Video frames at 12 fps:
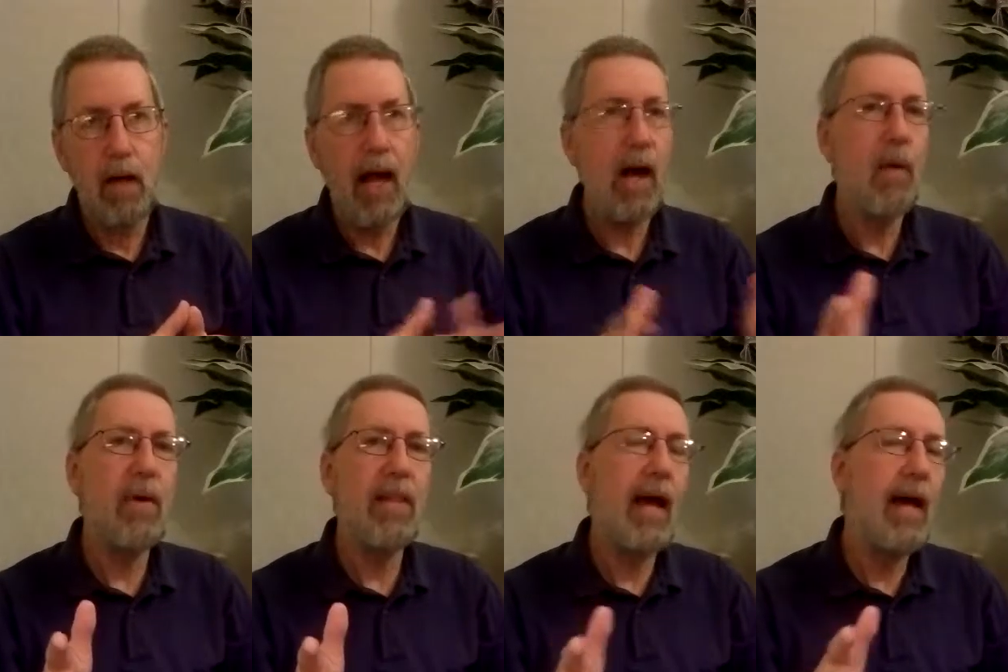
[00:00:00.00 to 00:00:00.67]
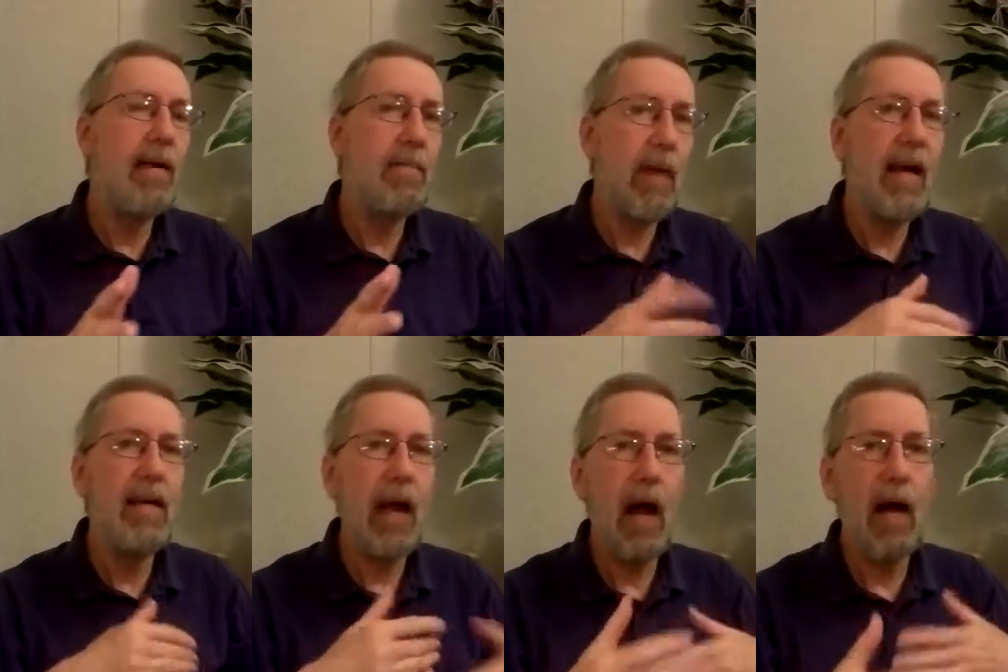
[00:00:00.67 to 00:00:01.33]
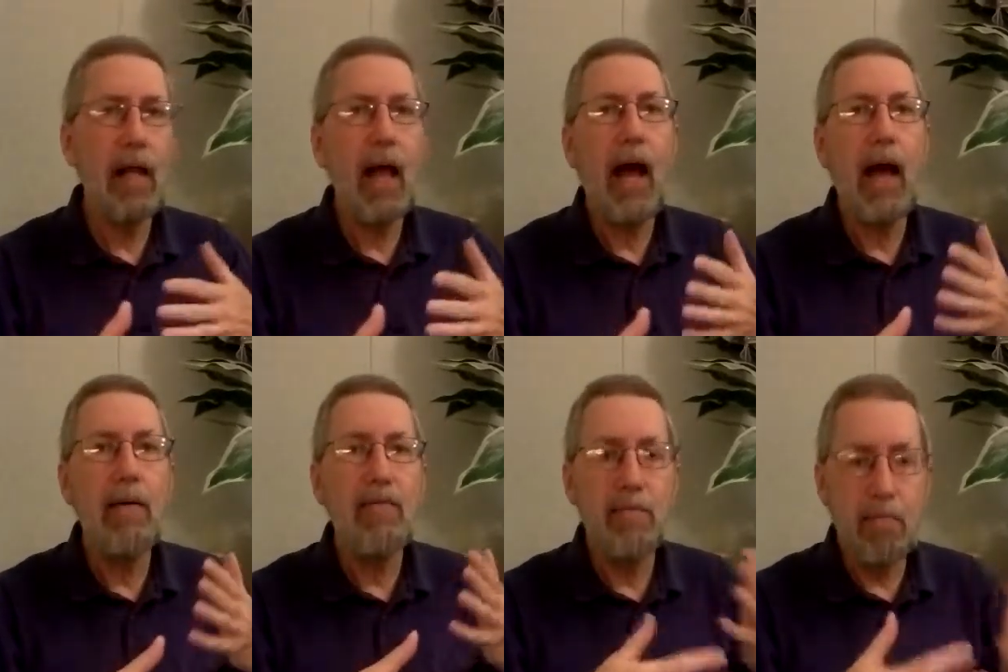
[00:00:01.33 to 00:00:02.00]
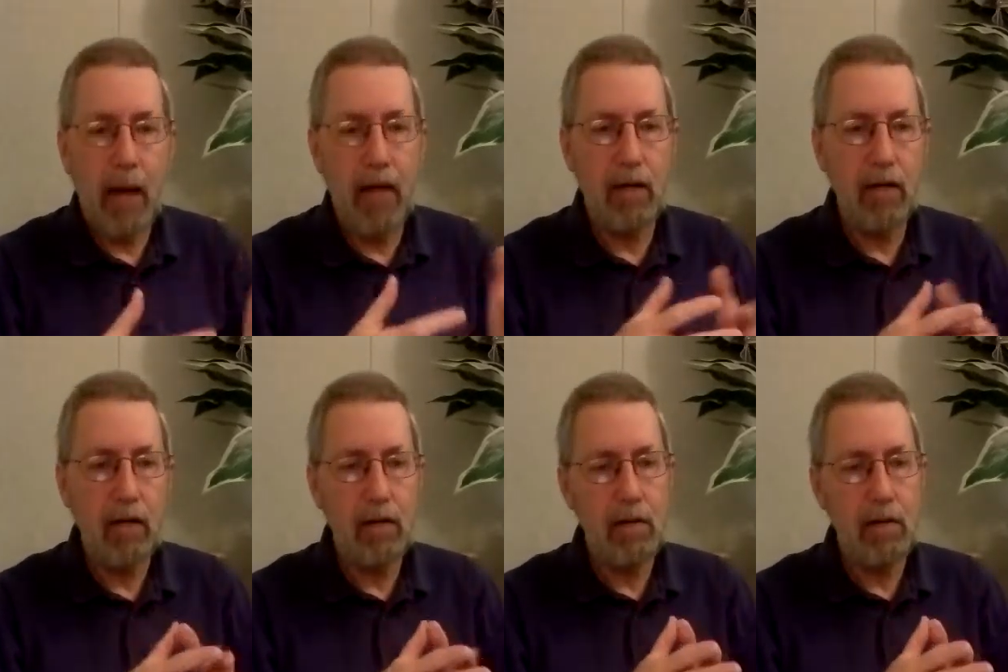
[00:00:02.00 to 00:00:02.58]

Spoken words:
How would that make our lives better?